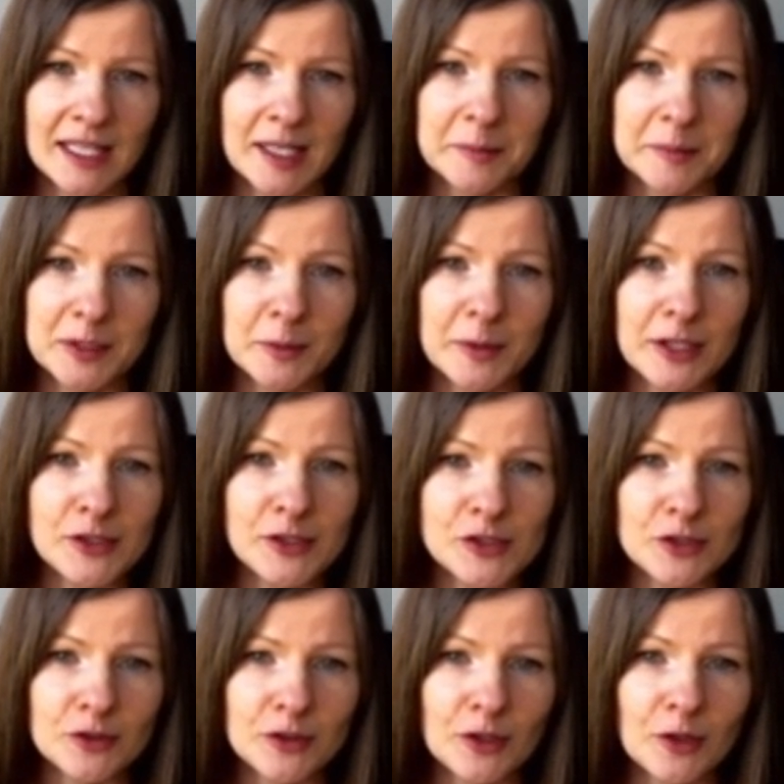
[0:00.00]
But we
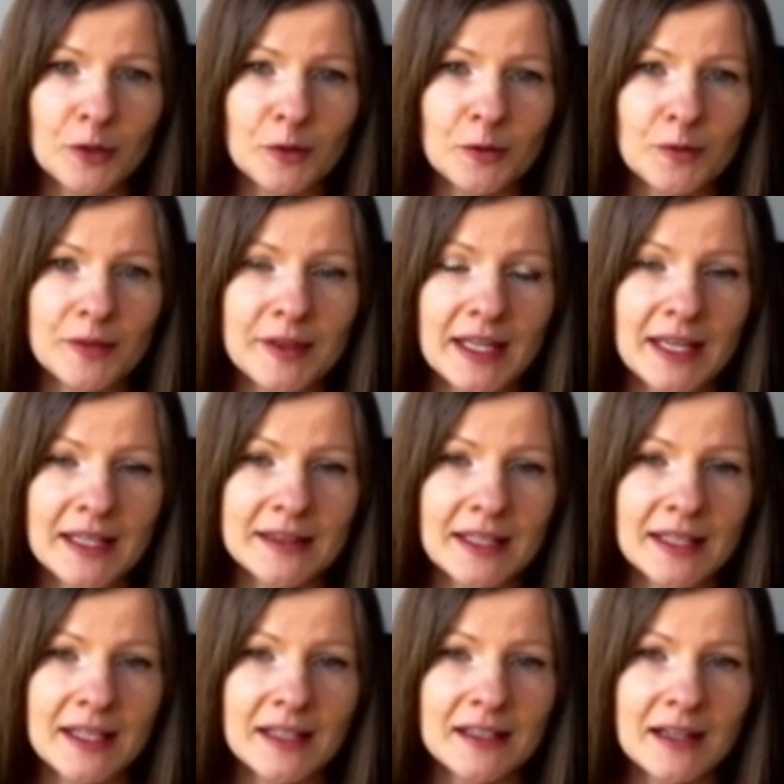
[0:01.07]
also know that
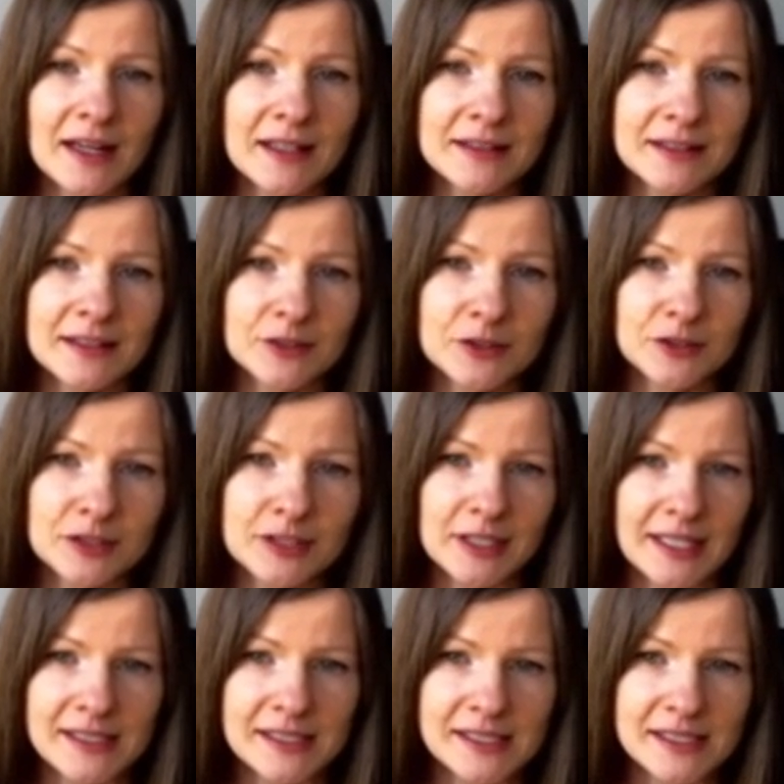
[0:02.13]
they are
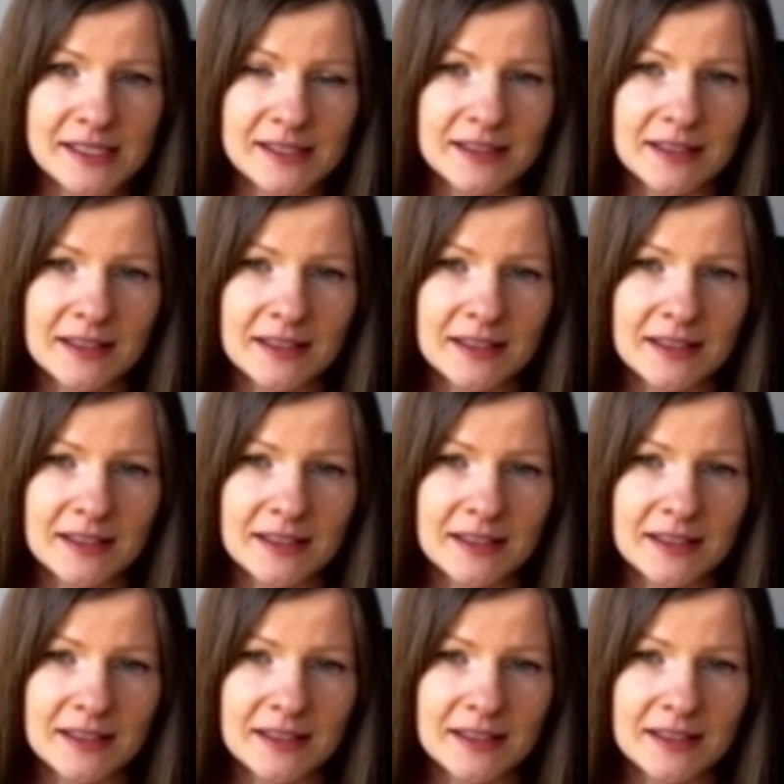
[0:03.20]
underutilized.